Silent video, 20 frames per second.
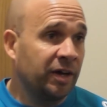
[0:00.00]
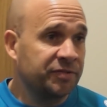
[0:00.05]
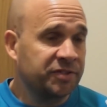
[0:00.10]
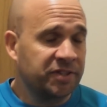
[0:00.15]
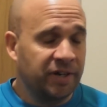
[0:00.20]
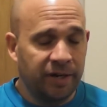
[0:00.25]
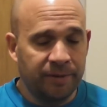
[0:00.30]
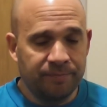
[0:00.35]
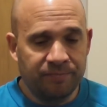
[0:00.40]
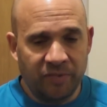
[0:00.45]
at
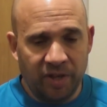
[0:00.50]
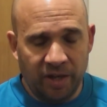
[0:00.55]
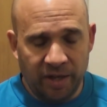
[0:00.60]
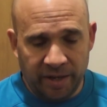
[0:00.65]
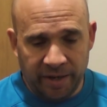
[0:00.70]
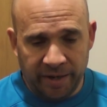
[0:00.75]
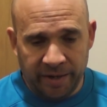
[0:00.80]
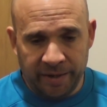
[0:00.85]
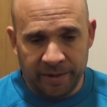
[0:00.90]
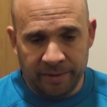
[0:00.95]

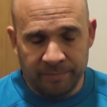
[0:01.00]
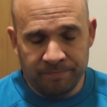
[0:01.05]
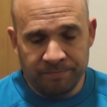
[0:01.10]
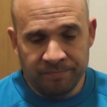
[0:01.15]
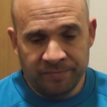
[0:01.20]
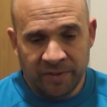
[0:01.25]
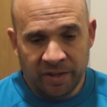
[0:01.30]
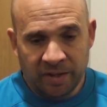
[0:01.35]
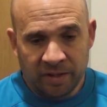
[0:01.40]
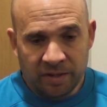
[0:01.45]

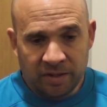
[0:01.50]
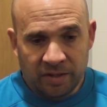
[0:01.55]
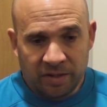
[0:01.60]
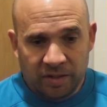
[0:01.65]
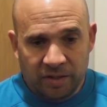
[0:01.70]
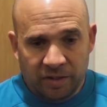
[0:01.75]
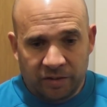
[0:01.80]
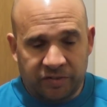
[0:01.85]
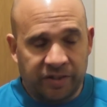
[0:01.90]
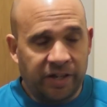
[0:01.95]

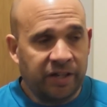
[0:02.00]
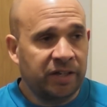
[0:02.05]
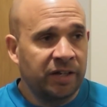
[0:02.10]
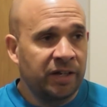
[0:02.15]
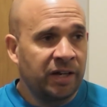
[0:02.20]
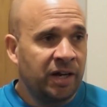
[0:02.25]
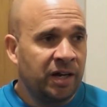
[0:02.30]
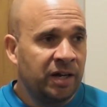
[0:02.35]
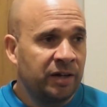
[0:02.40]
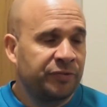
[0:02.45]
half time.
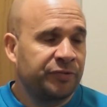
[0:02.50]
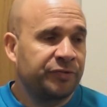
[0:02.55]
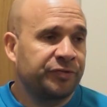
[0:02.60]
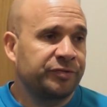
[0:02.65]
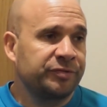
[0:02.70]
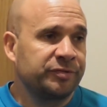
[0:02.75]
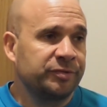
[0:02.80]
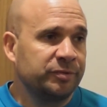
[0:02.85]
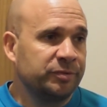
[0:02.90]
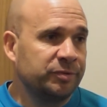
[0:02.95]
Second
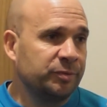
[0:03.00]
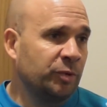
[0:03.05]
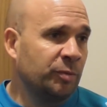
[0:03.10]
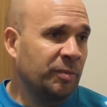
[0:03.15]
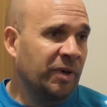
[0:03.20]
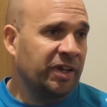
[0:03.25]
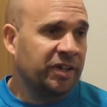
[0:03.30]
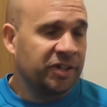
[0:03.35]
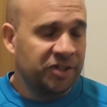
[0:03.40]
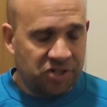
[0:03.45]
half, we
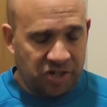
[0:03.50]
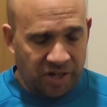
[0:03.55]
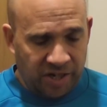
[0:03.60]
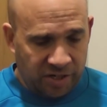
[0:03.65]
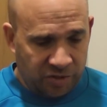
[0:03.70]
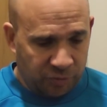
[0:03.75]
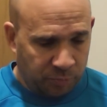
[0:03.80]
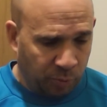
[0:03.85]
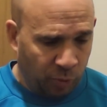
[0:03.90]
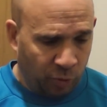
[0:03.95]
make a
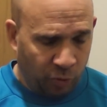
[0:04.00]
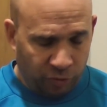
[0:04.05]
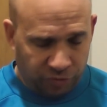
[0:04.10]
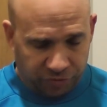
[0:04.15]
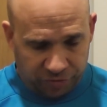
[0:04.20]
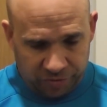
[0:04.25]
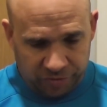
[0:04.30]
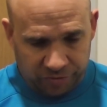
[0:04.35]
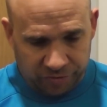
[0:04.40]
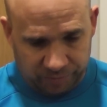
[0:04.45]
change.
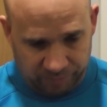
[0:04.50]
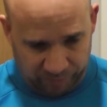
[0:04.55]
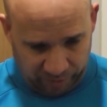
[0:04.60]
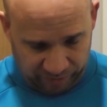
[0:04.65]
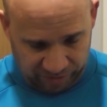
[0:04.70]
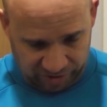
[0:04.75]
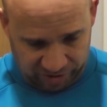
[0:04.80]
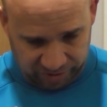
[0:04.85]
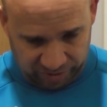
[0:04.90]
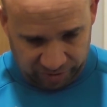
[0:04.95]
Ports is
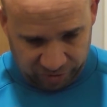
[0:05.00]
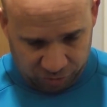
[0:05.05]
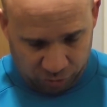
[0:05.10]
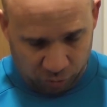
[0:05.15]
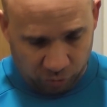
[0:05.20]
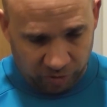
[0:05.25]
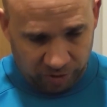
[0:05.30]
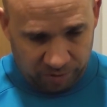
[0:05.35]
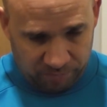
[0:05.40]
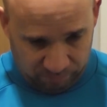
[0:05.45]
obviously
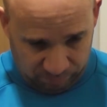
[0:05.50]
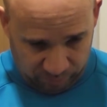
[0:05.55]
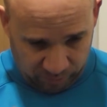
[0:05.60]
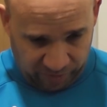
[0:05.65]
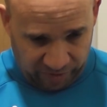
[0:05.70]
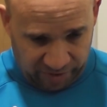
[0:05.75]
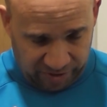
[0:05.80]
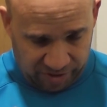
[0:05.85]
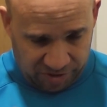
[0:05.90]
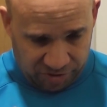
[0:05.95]
struggling
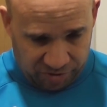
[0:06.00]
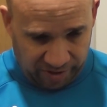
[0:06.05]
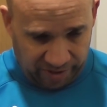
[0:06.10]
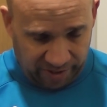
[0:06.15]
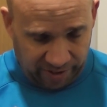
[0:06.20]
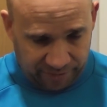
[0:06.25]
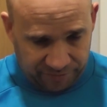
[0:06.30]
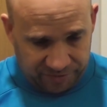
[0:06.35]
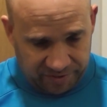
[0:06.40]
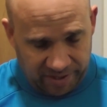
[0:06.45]
with an injury at
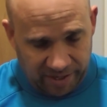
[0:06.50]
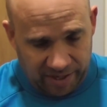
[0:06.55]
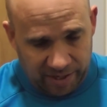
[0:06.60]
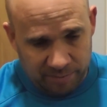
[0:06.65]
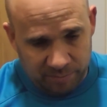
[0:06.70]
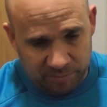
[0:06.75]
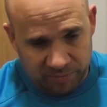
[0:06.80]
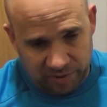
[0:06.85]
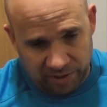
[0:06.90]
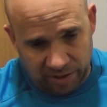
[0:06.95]
half
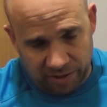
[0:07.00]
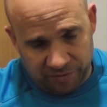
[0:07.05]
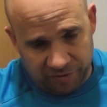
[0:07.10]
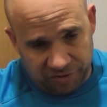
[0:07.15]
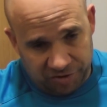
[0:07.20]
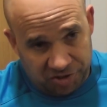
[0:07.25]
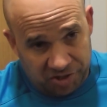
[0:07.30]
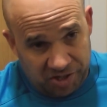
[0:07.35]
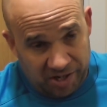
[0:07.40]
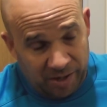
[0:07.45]
time, gave
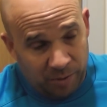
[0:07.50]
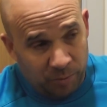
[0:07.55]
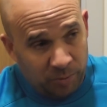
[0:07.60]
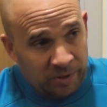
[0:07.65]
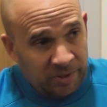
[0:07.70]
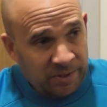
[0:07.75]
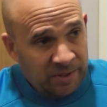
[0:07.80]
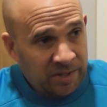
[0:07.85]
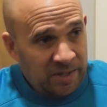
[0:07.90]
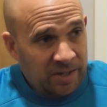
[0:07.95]
us a shout.
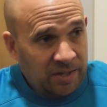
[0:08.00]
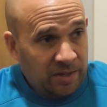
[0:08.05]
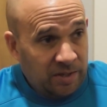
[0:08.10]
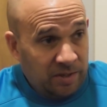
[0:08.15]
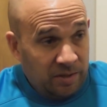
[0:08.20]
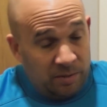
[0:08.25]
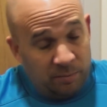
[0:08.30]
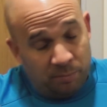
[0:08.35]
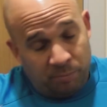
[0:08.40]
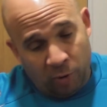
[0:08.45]

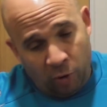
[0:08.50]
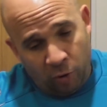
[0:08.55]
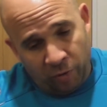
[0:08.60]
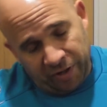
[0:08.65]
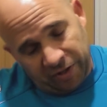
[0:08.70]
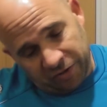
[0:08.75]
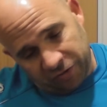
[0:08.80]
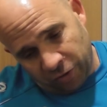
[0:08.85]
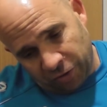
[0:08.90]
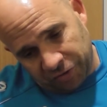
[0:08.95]
Ball gets